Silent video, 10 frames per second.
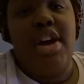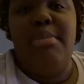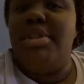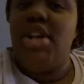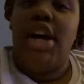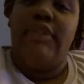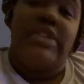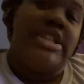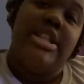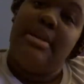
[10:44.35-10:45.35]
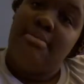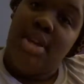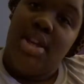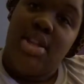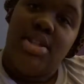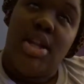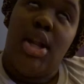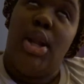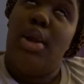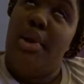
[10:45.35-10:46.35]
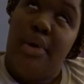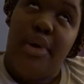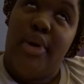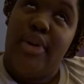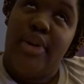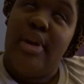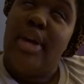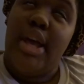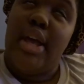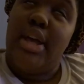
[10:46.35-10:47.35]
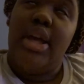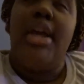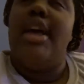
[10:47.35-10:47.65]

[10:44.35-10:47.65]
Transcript: I've been talking for 10 minutes, Lord, okay?